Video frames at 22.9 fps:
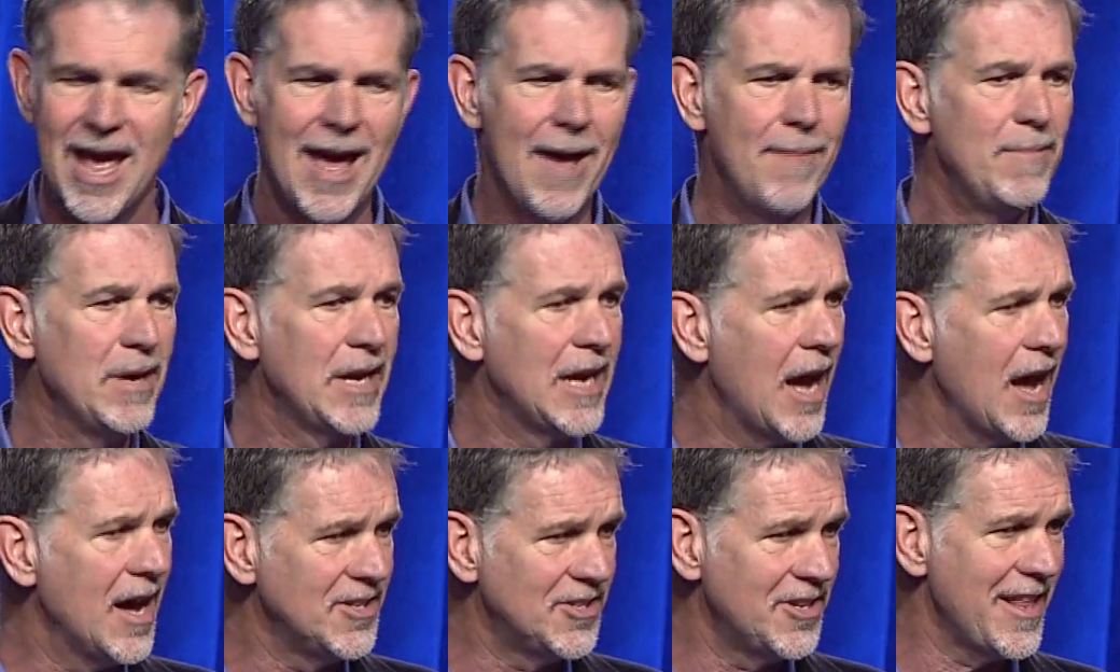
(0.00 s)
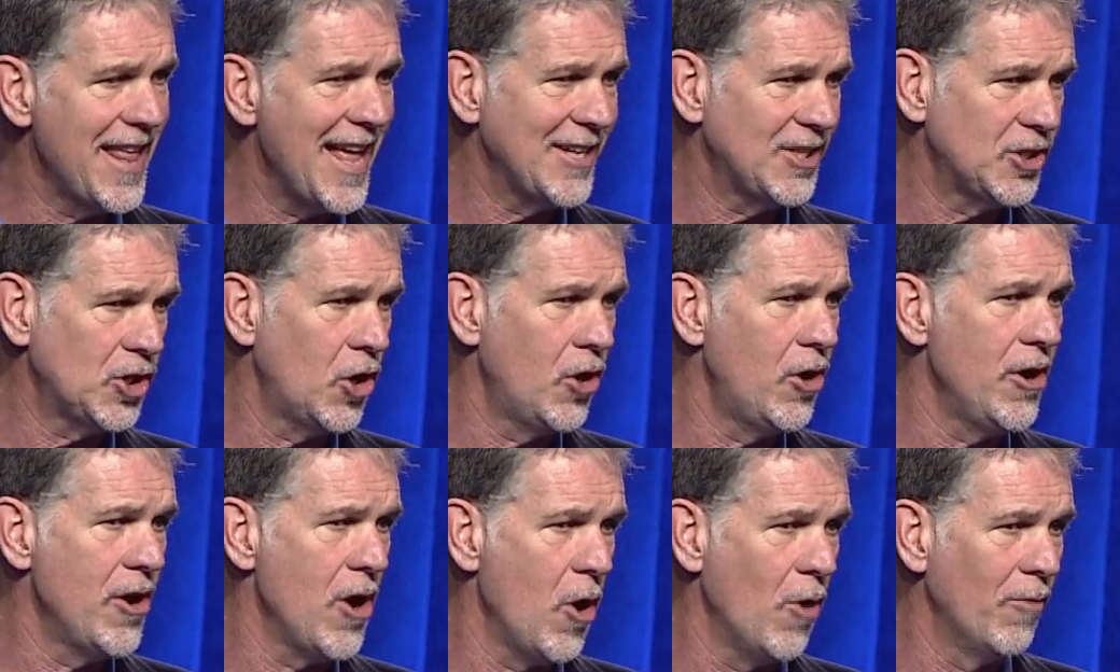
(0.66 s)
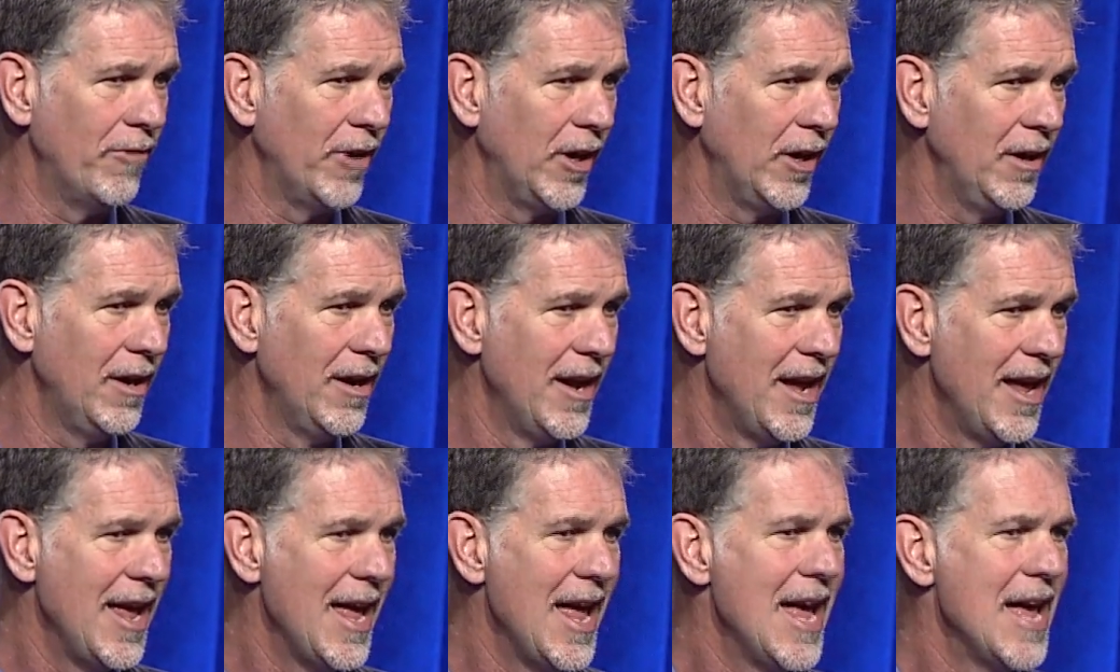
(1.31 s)
And because of that turnover,
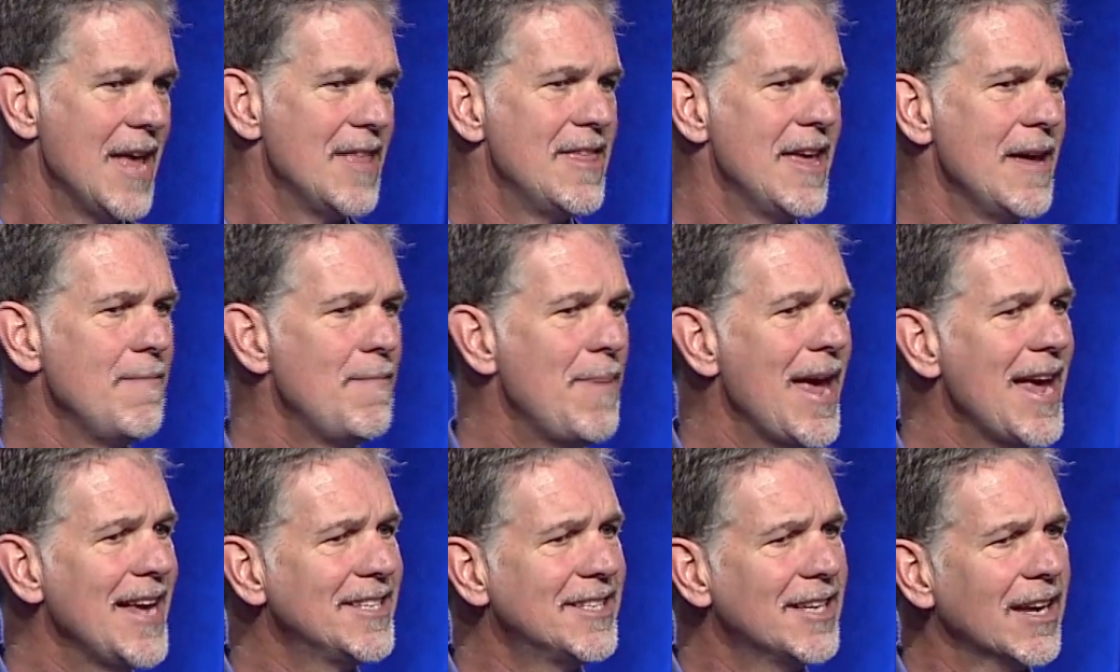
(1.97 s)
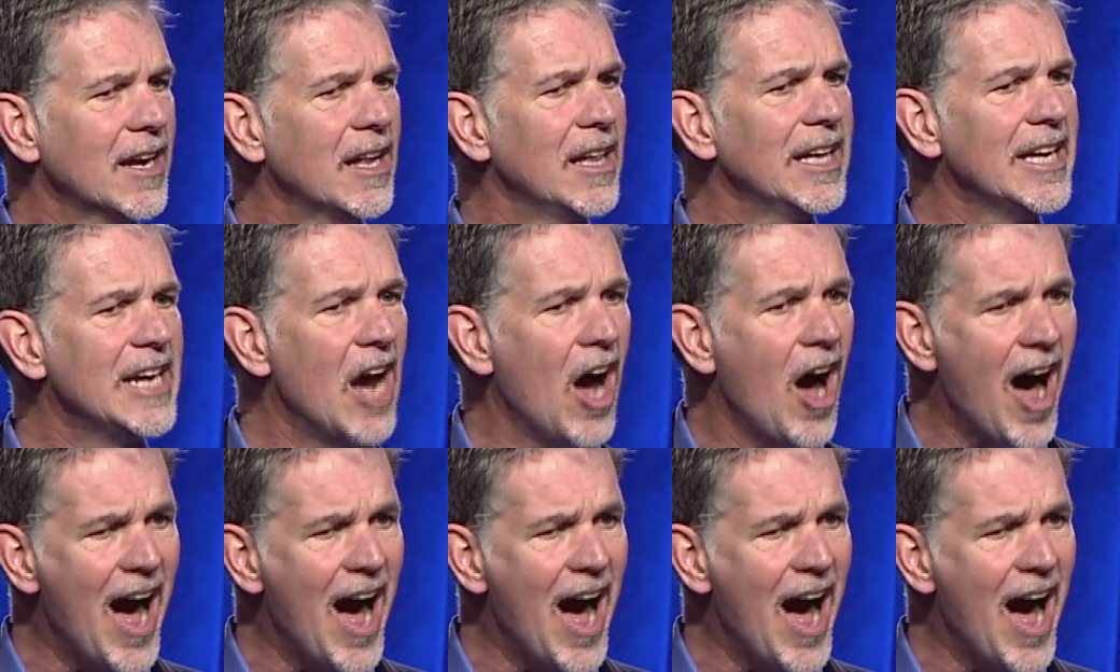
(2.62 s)
they basically